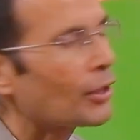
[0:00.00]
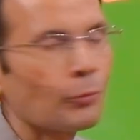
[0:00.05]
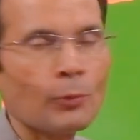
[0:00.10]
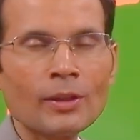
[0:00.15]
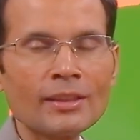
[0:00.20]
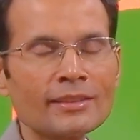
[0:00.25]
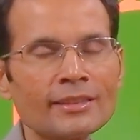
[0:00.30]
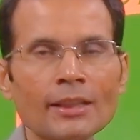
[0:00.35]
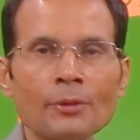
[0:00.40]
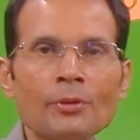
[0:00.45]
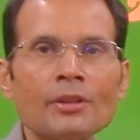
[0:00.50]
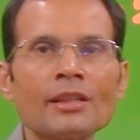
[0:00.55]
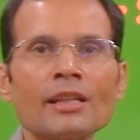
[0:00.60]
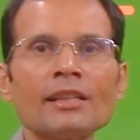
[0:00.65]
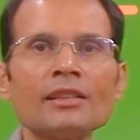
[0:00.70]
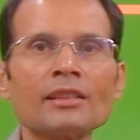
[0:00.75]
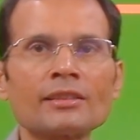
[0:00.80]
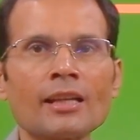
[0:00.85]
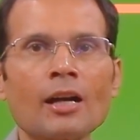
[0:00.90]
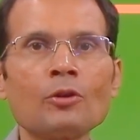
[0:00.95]
at
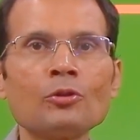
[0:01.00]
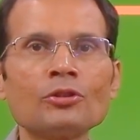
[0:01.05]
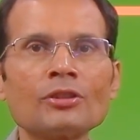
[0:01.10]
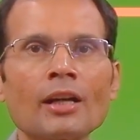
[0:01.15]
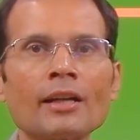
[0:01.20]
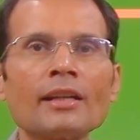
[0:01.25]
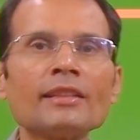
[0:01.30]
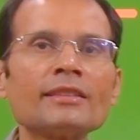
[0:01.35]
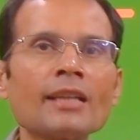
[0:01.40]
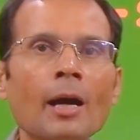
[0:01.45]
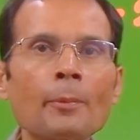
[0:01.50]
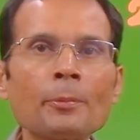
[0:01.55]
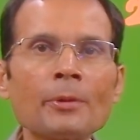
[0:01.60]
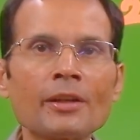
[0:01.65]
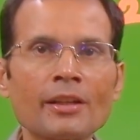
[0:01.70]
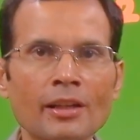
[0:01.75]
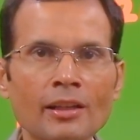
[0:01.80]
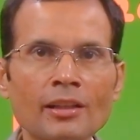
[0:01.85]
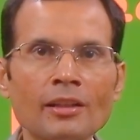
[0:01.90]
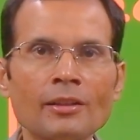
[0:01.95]
170 the sounds are
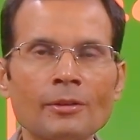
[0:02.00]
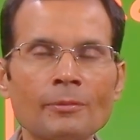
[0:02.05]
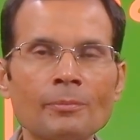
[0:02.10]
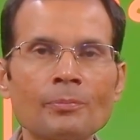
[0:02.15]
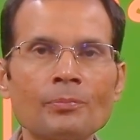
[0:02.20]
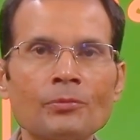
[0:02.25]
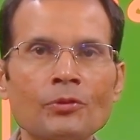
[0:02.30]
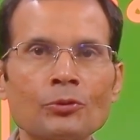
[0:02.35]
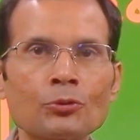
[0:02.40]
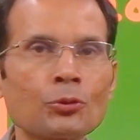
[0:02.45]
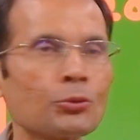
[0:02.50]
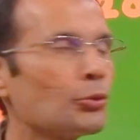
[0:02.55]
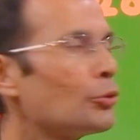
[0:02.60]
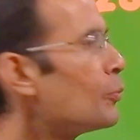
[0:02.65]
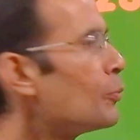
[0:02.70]
disappearing, so